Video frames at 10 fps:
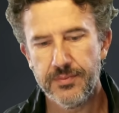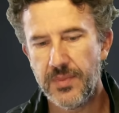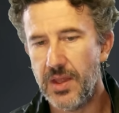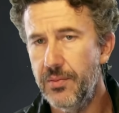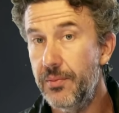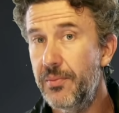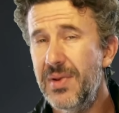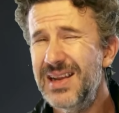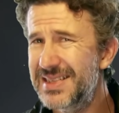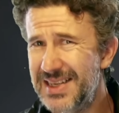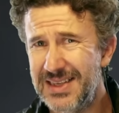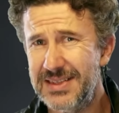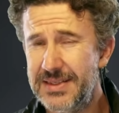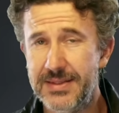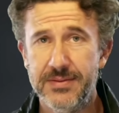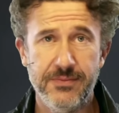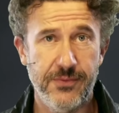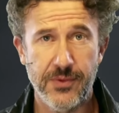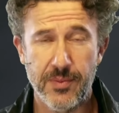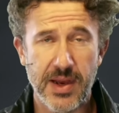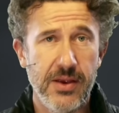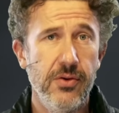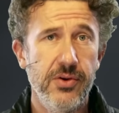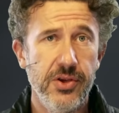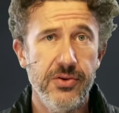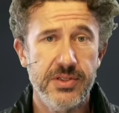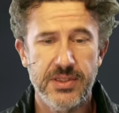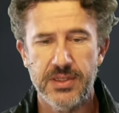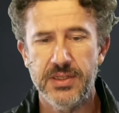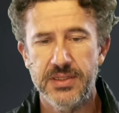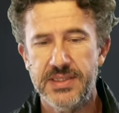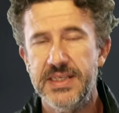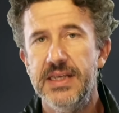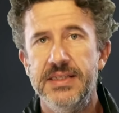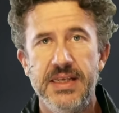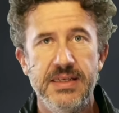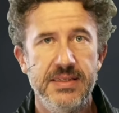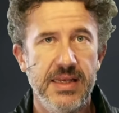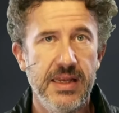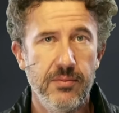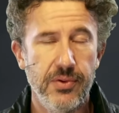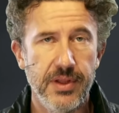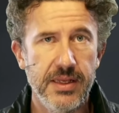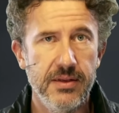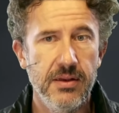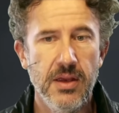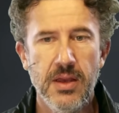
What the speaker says: my sense for my own use is CSS and Berlin.